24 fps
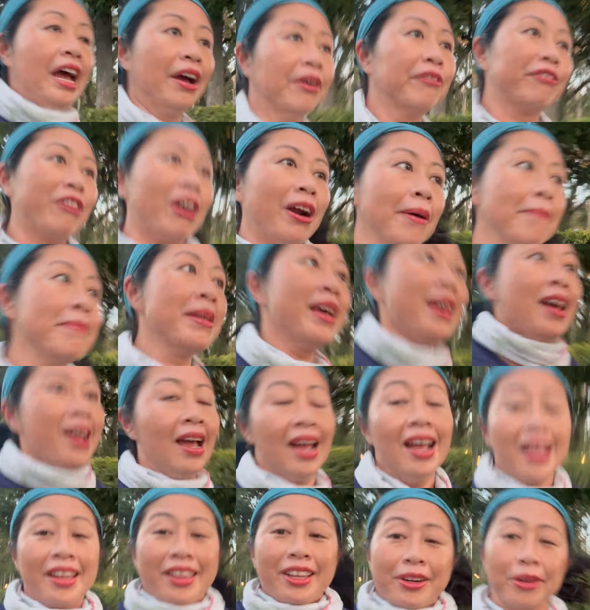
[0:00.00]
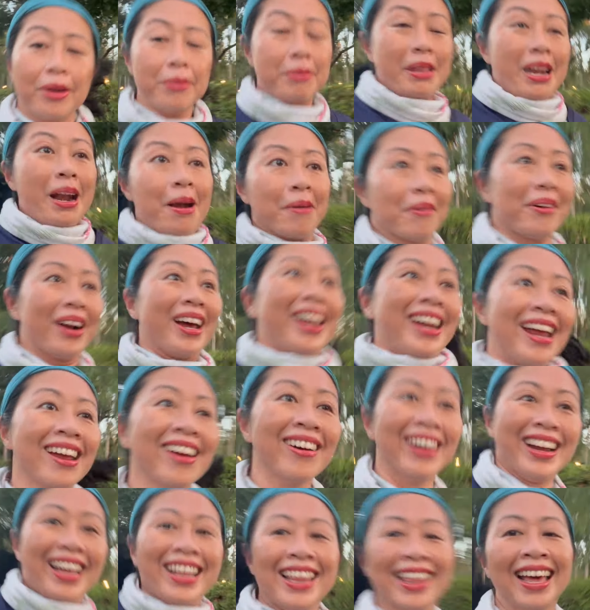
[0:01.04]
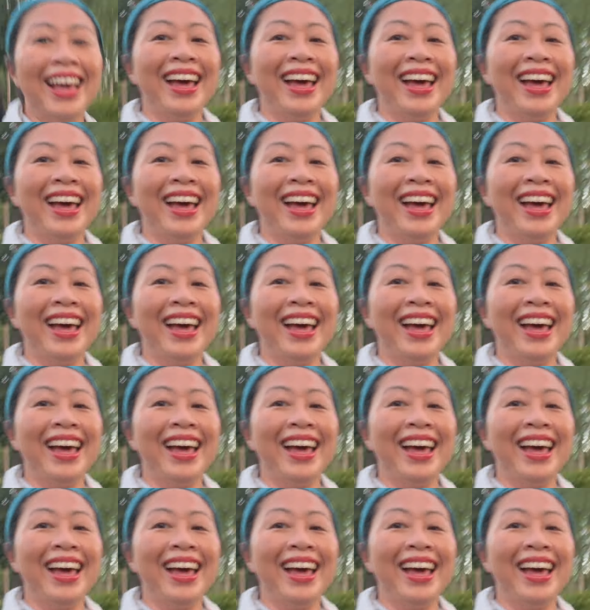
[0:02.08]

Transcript: from the group that I'm running with.